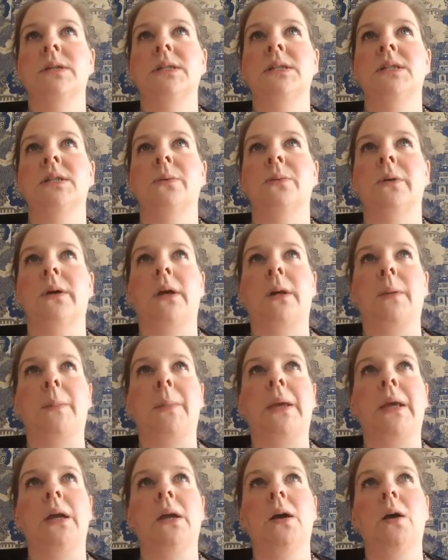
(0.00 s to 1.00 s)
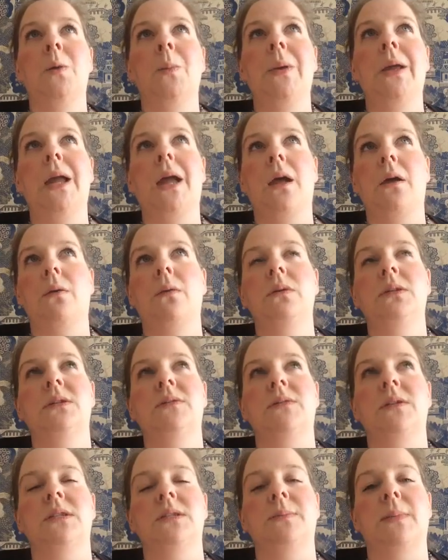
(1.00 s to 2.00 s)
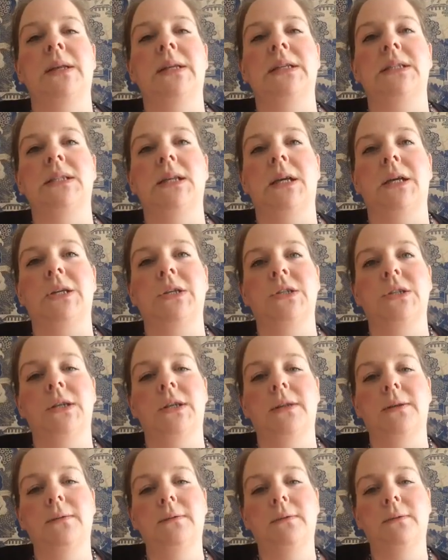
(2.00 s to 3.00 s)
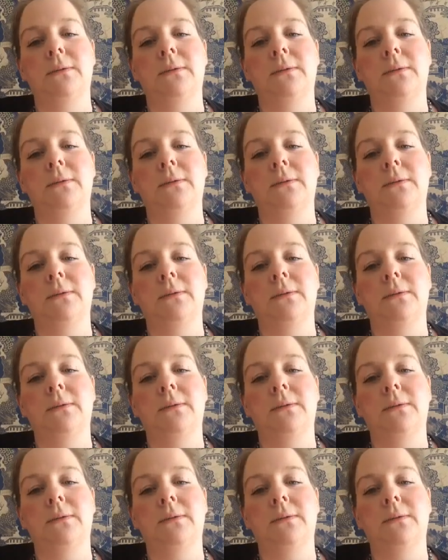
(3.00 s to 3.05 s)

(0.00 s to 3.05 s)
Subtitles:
So we're going to be coming out of this meditation,